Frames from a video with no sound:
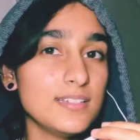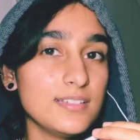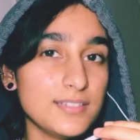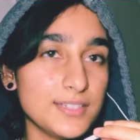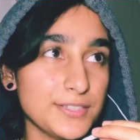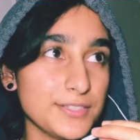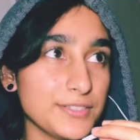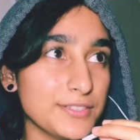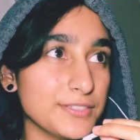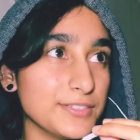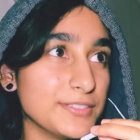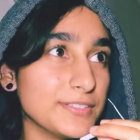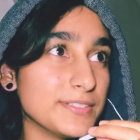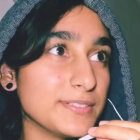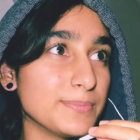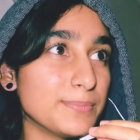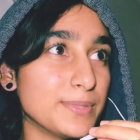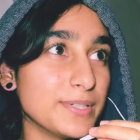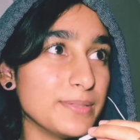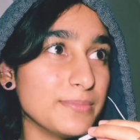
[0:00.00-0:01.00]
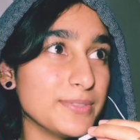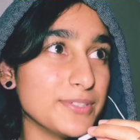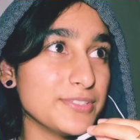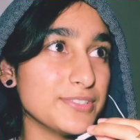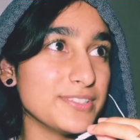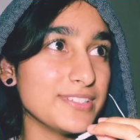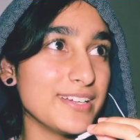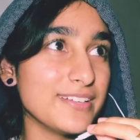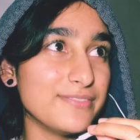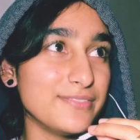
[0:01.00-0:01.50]
Because pretty much
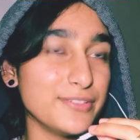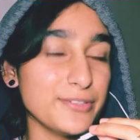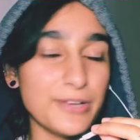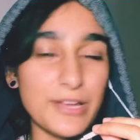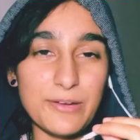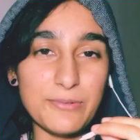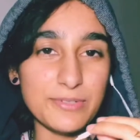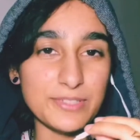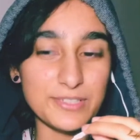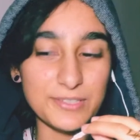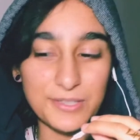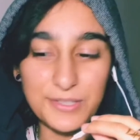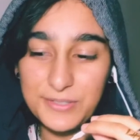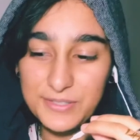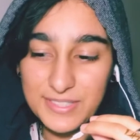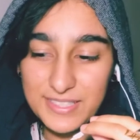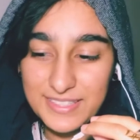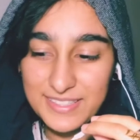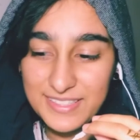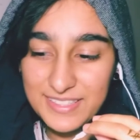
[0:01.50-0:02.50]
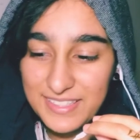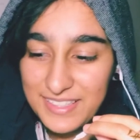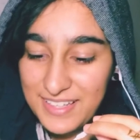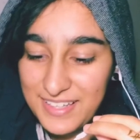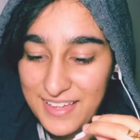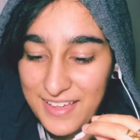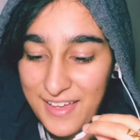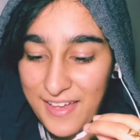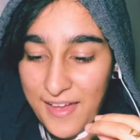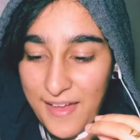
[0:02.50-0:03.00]
everywhere was closing.
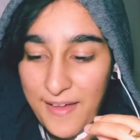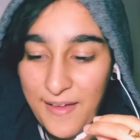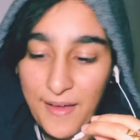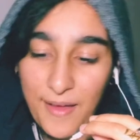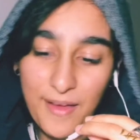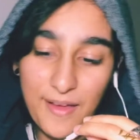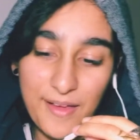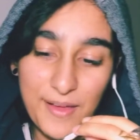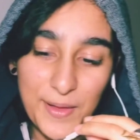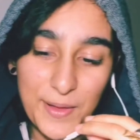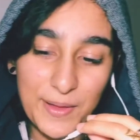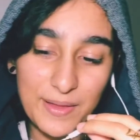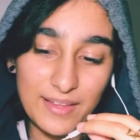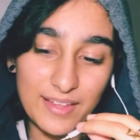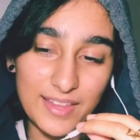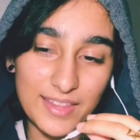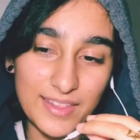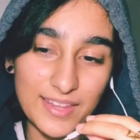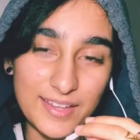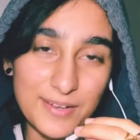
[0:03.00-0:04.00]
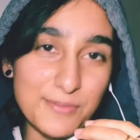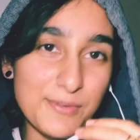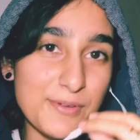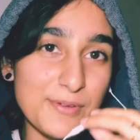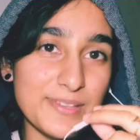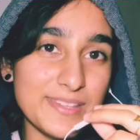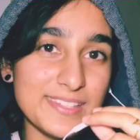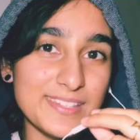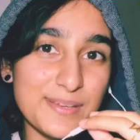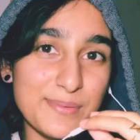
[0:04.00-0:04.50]
And then we
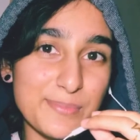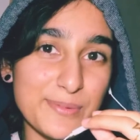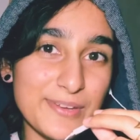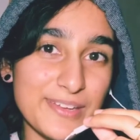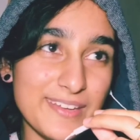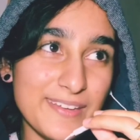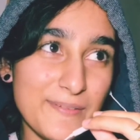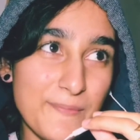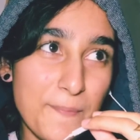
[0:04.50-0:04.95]
went Subway.